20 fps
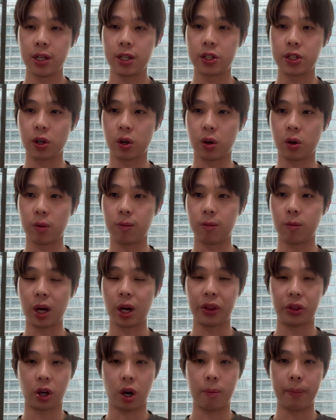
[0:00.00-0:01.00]
So
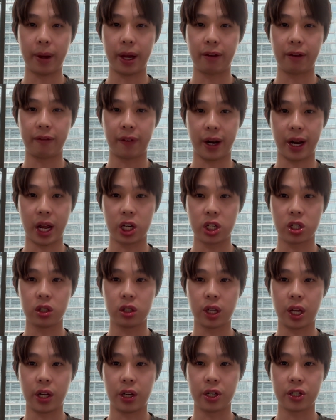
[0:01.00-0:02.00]
what non-bank
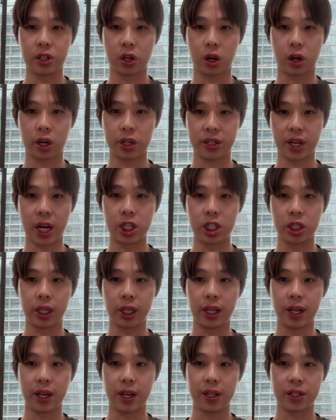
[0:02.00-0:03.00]
financial lenders are
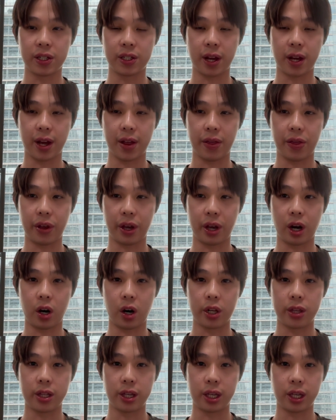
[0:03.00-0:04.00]
essentially is that they
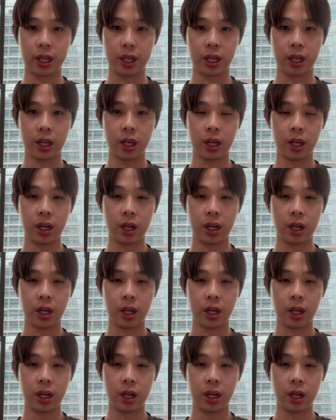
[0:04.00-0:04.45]
are the